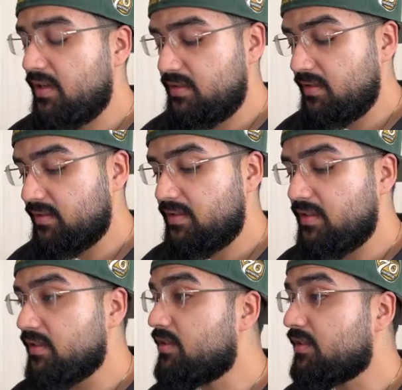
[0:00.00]
as you can
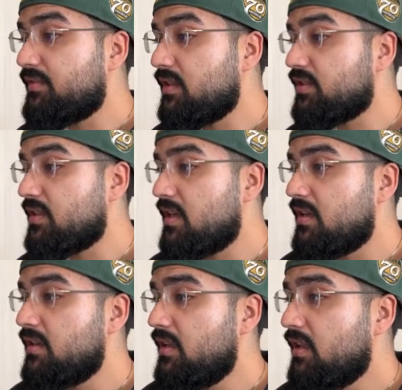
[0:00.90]
see, it's just finished
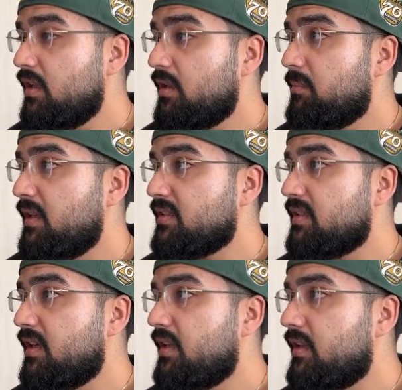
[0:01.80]
that,
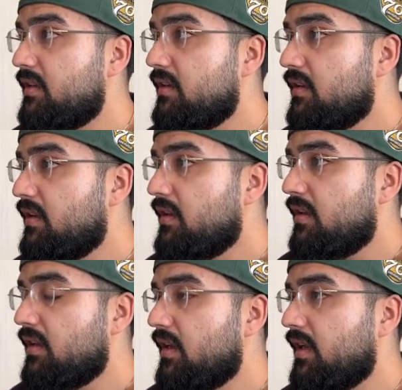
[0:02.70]
paste that in,
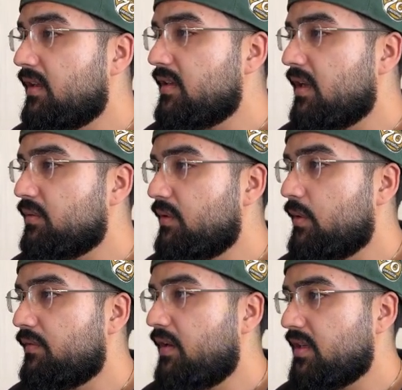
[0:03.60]
and now
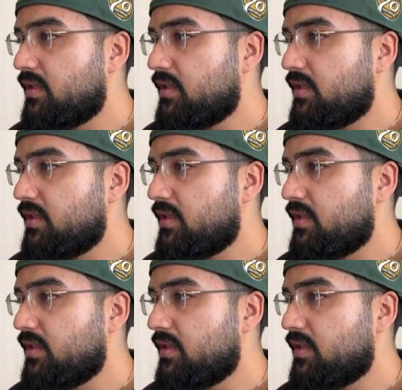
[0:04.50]
you've got